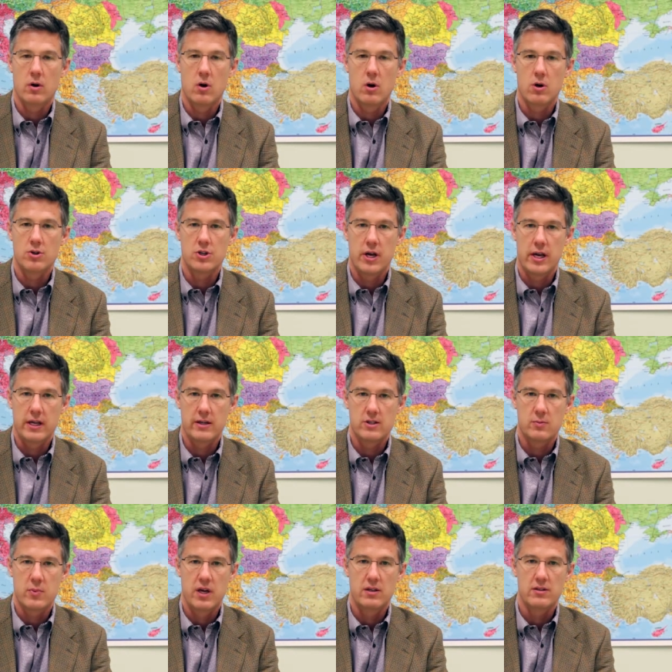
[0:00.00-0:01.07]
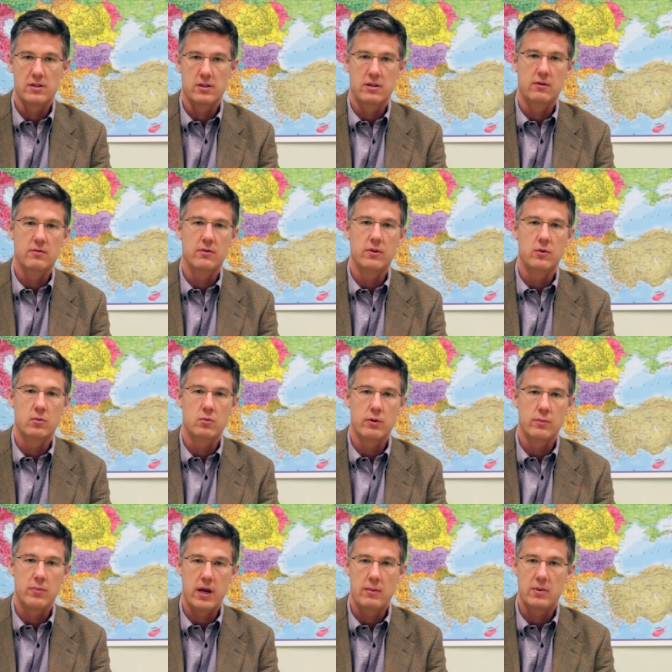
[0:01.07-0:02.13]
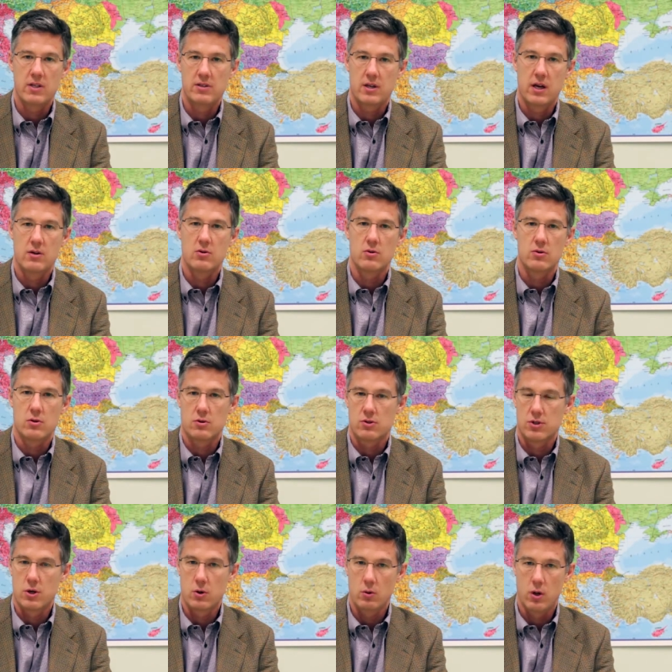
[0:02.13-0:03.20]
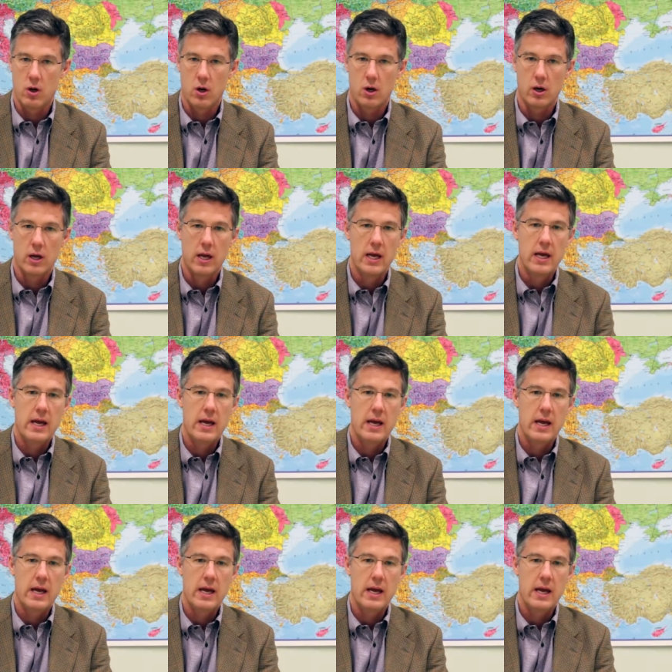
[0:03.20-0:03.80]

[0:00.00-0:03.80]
large and expensive, the repayment schedules are so long,